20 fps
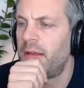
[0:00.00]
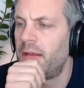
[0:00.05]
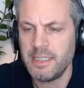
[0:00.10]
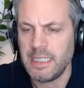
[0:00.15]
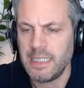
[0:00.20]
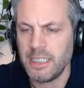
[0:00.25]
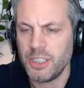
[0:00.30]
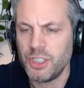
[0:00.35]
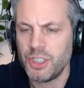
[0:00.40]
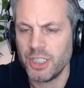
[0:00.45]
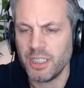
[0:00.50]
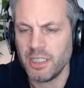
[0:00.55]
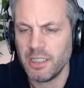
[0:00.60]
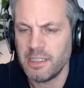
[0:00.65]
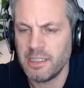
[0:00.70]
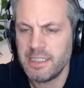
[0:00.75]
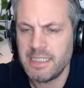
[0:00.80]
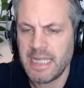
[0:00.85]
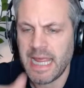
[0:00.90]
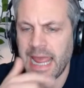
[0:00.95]
teaching
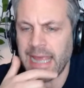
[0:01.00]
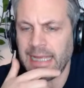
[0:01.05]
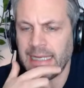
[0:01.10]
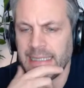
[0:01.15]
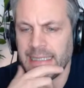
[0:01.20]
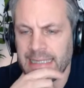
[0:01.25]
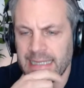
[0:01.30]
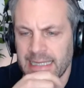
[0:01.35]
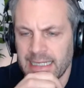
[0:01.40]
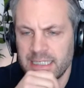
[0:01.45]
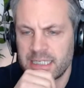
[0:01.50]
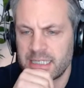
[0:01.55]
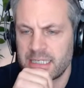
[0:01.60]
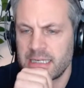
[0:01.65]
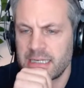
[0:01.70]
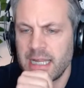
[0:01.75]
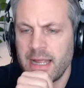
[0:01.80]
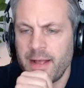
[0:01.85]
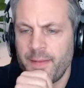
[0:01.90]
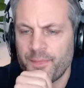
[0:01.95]
techniques
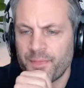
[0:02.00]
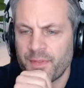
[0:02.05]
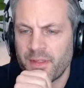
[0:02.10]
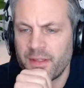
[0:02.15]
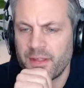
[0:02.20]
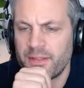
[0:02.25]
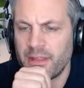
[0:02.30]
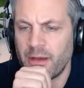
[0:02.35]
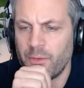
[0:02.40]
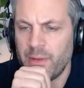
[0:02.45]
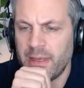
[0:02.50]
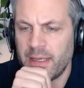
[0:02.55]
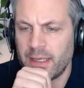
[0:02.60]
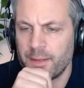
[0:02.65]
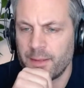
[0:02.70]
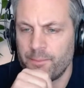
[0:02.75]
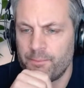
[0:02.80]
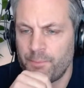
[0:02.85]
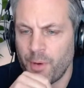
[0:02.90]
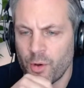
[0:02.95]
that we
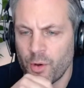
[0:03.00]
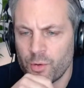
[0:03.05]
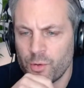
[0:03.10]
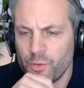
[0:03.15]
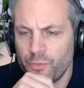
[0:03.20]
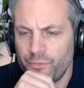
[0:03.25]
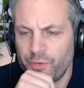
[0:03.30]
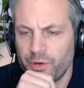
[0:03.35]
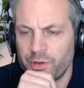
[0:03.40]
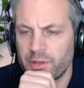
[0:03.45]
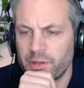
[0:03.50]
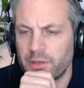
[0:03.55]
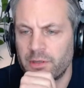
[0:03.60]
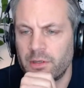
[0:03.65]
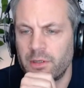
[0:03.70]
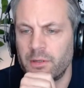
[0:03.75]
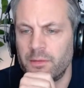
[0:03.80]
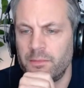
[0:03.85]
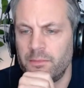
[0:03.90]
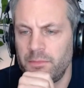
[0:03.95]
can borrow for the
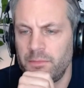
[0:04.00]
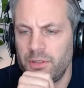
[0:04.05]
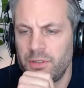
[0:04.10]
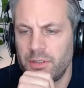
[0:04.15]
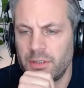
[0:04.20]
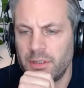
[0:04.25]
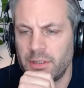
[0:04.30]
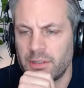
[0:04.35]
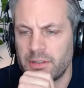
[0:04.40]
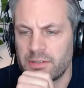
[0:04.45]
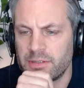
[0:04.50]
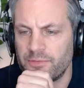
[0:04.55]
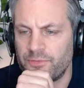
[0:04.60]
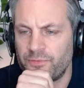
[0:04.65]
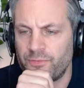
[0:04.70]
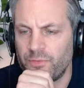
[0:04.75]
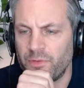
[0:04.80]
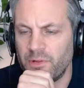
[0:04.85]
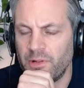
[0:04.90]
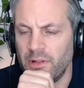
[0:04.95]

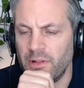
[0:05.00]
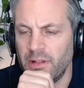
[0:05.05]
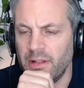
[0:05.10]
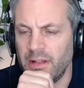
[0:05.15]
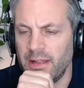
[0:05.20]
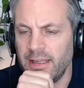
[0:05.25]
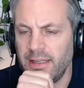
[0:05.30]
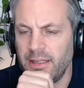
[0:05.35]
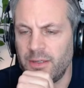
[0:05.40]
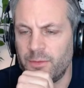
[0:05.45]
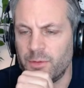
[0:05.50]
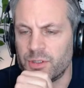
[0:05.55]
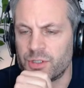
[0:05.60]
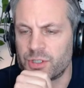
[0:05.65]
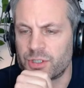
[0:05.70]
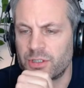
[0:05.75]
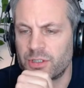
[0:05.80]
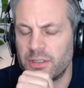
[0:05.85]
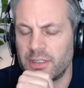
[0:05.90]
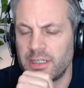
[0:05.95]
communicative
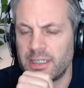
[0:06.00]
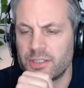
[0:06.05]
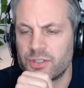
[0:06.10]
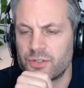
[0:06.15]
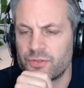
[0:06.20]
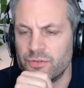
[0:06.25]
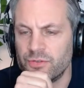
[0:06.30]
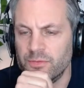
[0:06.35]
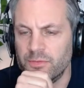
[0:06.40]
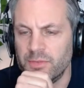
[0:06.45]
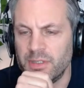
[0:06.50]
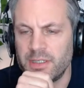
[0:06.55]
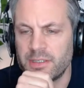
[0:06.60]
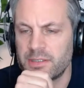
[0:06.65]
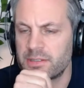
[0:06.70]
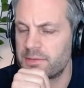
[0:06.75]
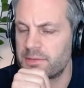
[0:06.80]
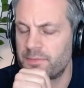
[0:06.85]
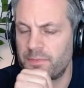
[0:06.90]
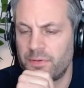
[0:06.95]
language classroom.
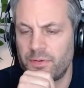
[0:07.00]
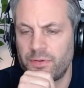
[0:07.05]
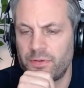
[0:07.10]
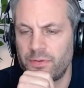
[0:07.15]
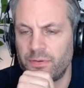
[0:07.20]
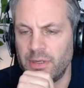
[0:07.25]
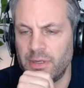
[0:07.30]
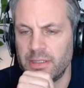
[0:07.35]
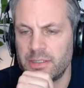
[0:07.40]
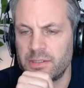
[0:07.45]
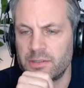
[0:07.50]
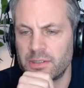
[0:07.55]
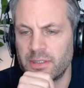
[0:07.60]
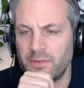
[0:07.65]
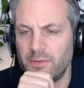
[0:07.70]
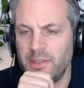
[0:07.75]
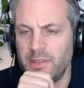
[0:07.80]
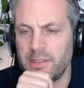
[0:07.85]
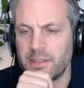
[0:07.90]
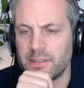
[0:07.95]
That's
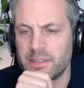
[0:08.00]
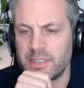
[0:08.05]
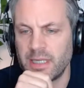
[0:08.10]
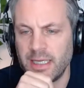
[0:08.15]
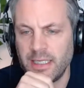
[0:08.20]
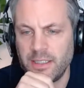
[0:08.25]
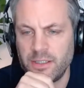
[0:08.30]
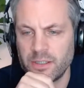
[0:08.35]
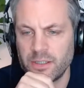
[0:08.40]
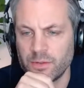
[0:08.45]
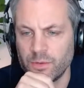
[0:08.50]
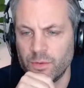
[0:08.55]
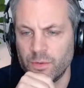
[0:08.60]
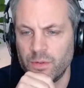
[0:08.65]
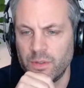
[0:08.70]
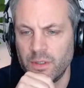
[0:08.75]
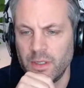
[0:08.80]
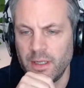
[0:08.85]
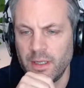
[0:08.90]
quite a title.